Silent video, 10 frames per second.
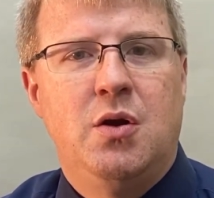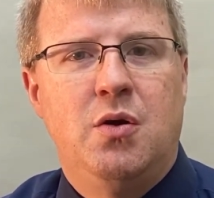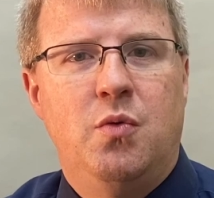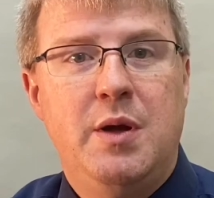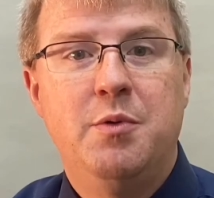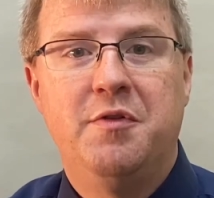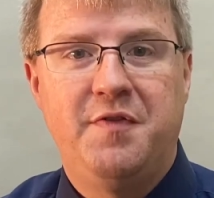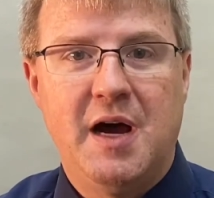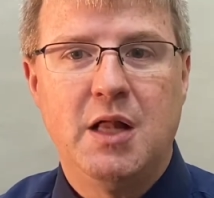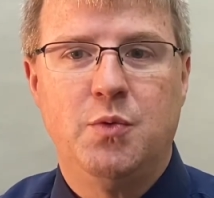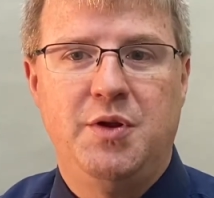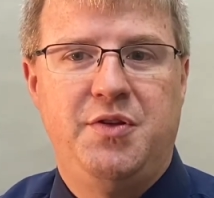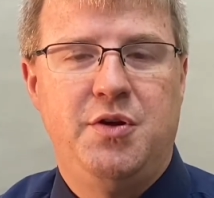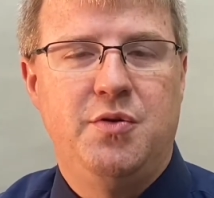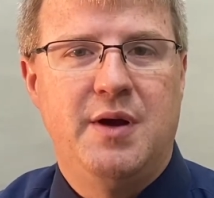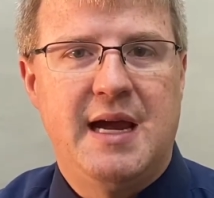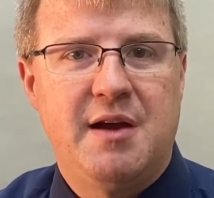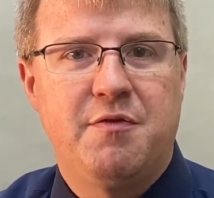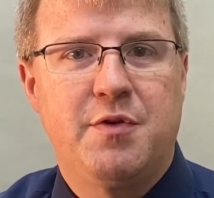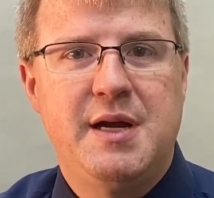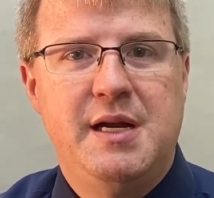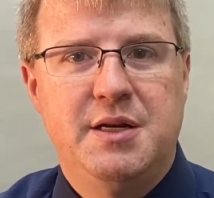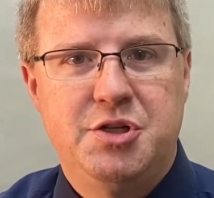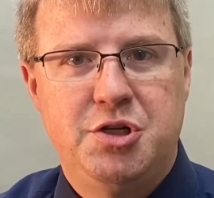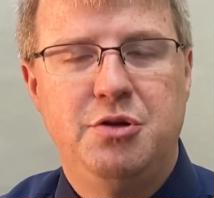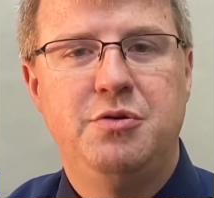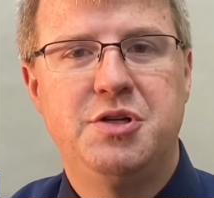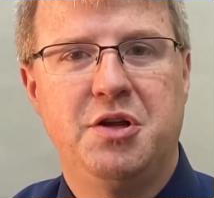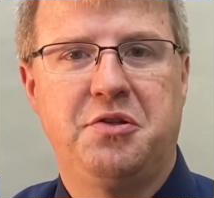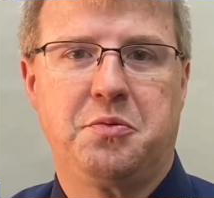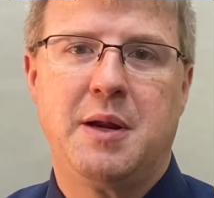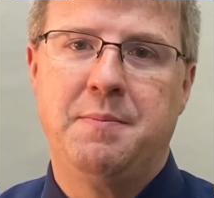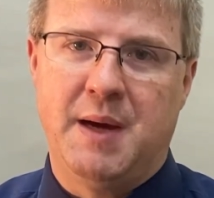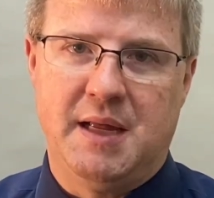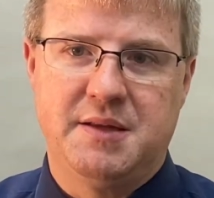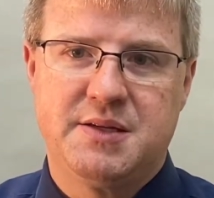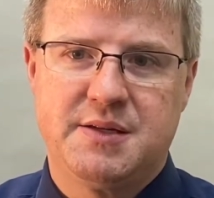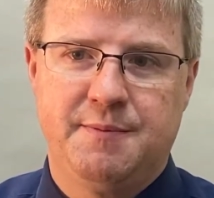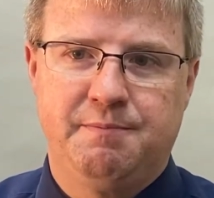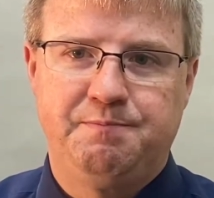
We will follow with you every 2 to 3 months.